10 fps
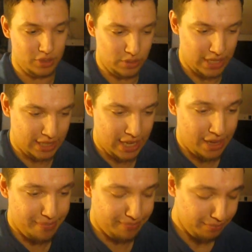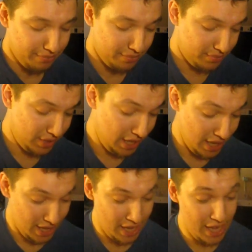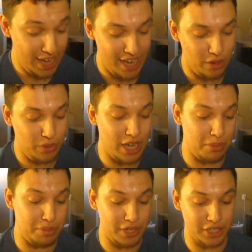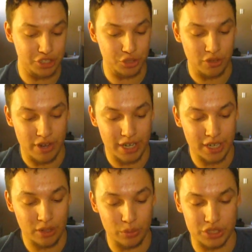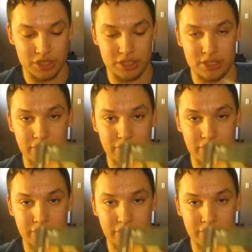We got that. And we got a pretty good shooter right here, which is